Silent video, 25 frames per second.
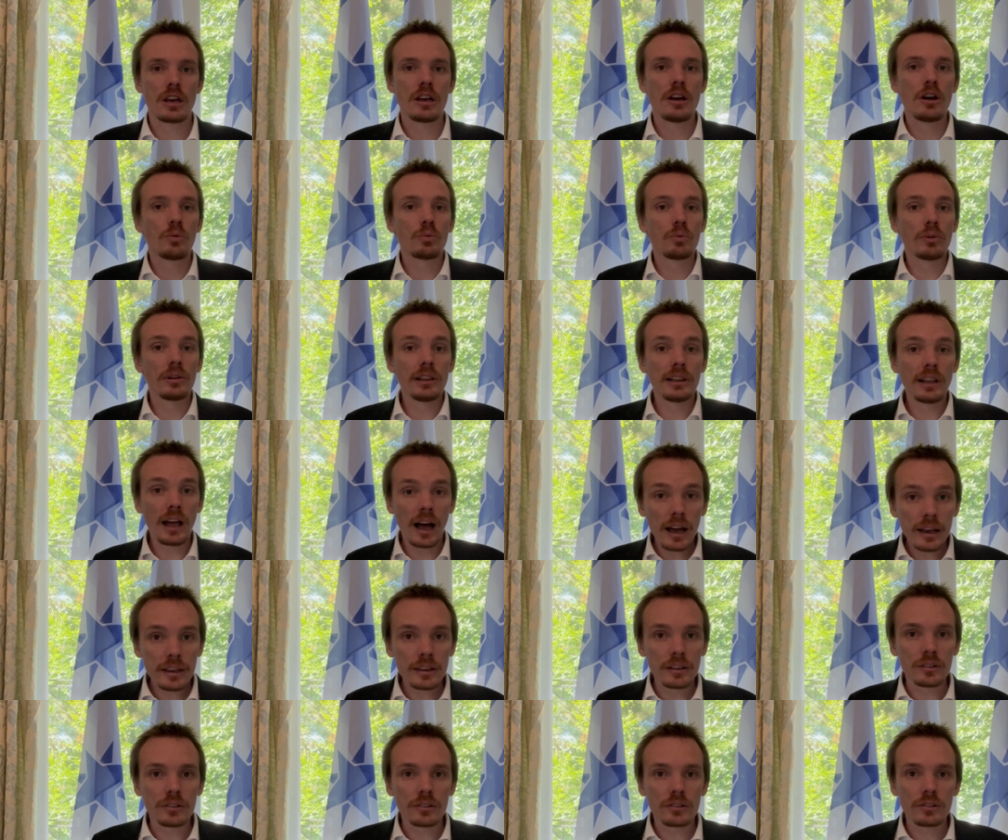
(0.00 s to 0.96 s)

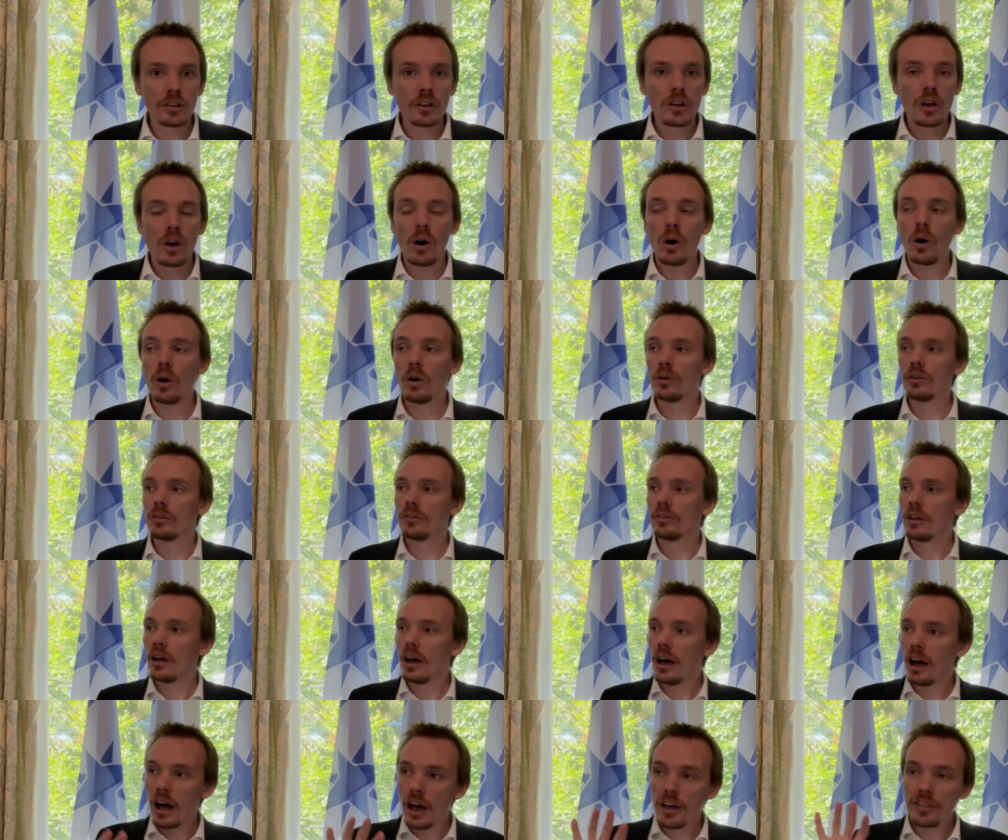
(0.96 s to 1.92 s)
reliant on
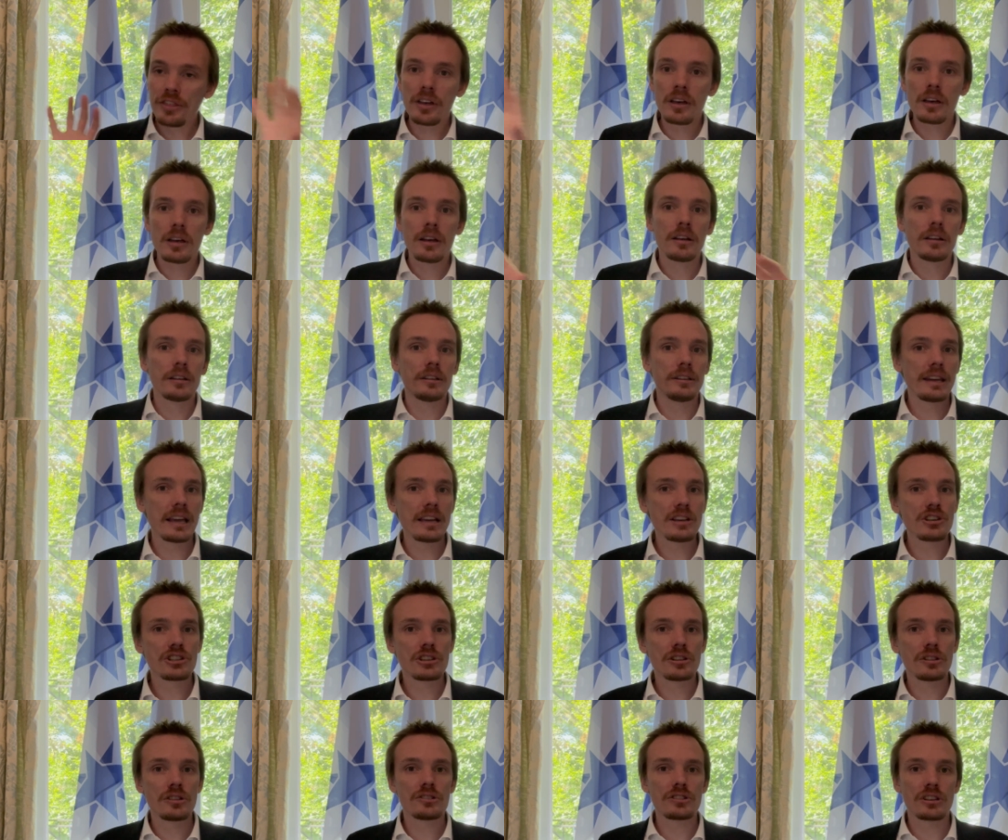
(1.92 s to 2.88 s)
other
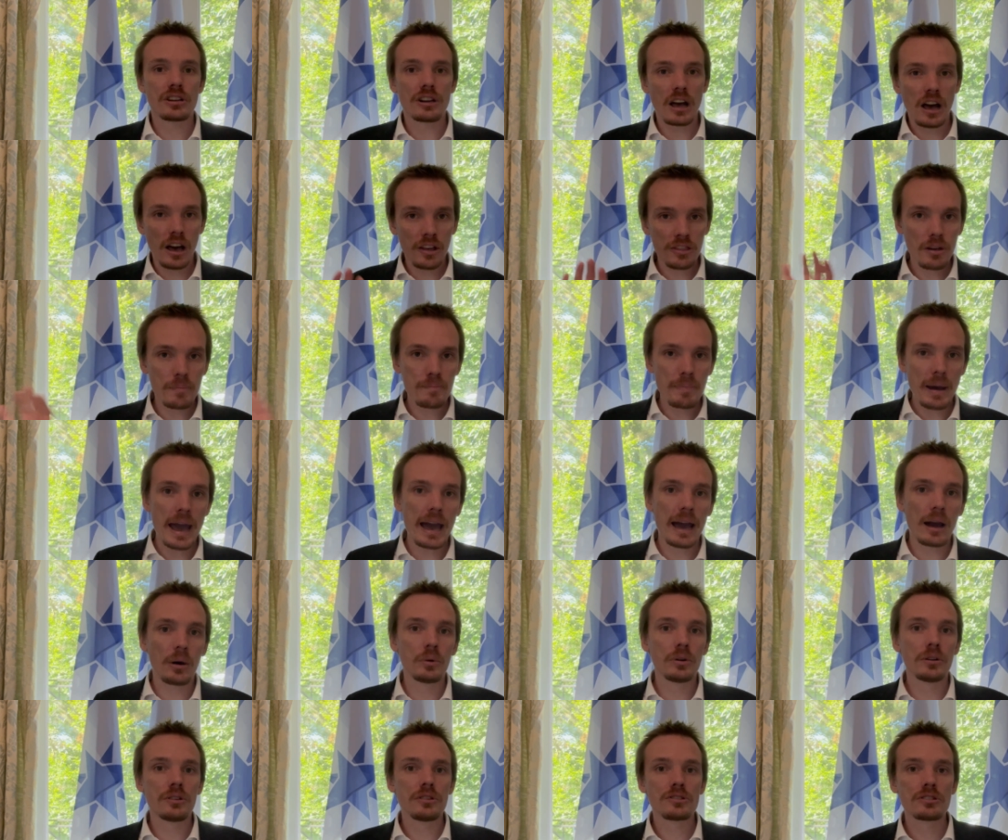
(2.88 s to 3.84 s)
nations and other
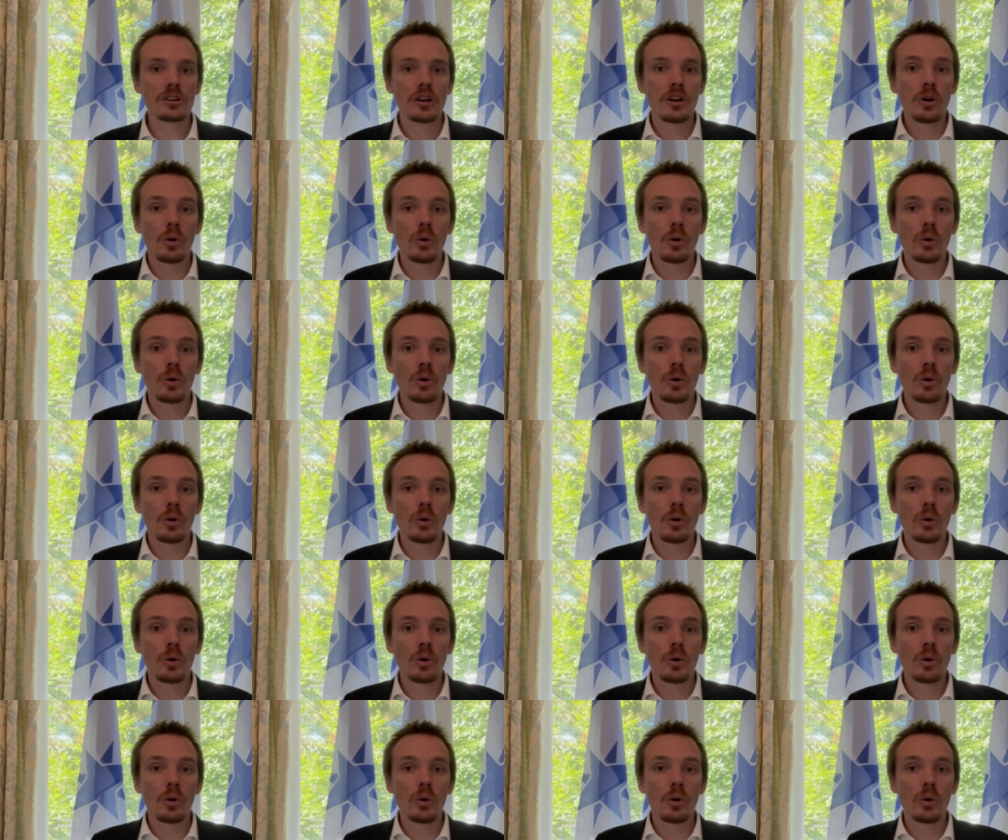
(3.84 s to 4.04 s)
powers